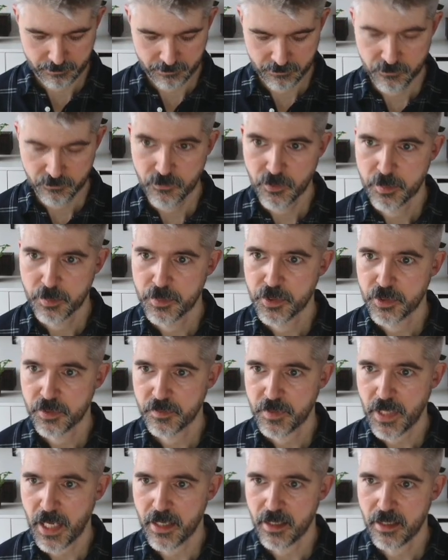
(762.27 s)

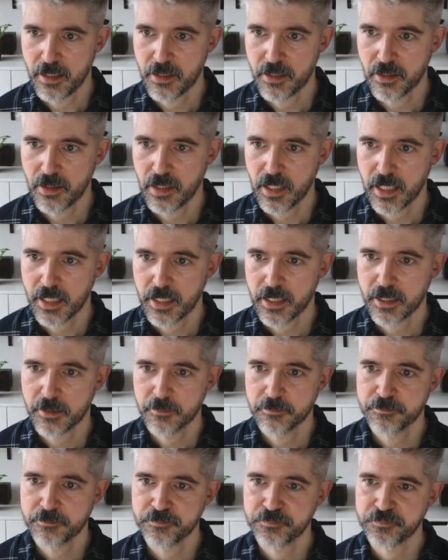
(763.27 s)
Remove that underlining.
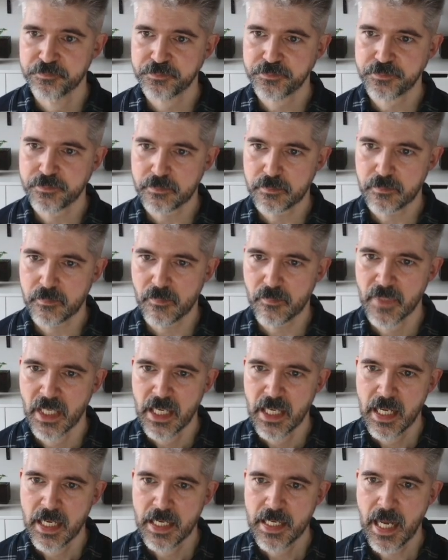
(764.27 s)

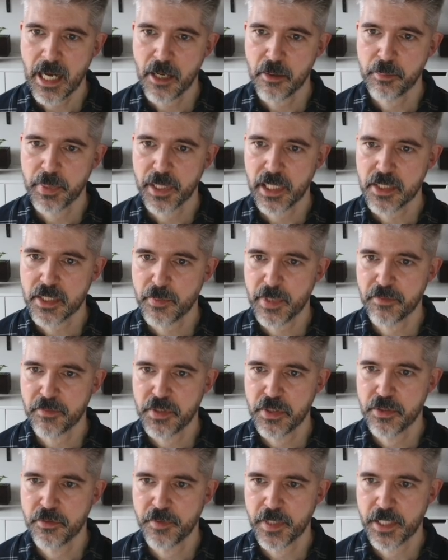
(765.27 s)
Now, because we have
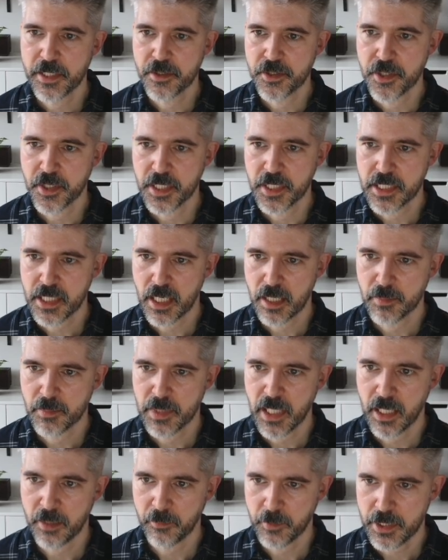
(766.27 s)
two figures on the same
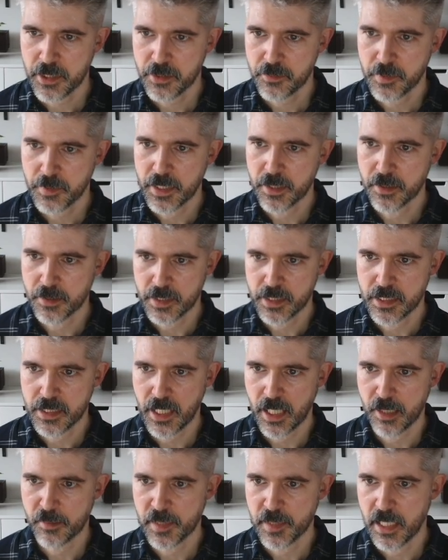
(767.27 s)
line, we just reuse the
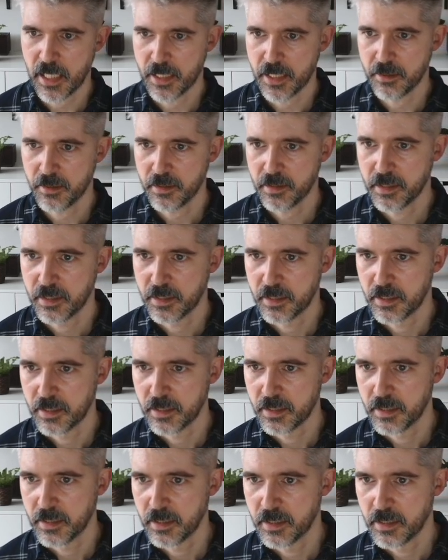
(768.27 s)
same line,
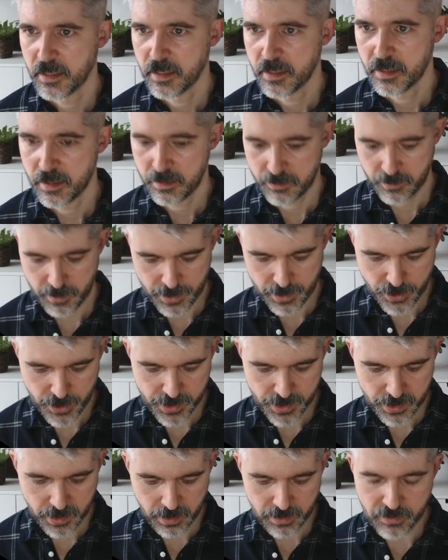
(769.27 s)
which
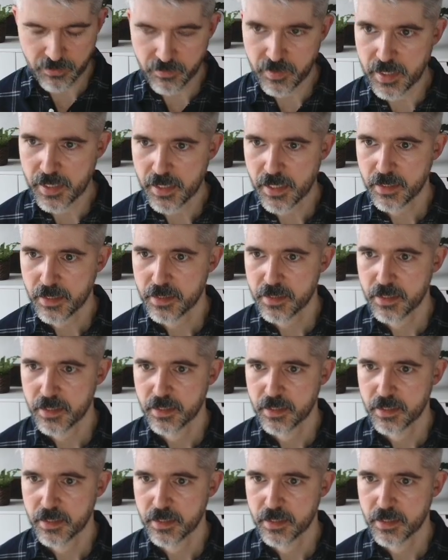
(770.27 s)
is convenient.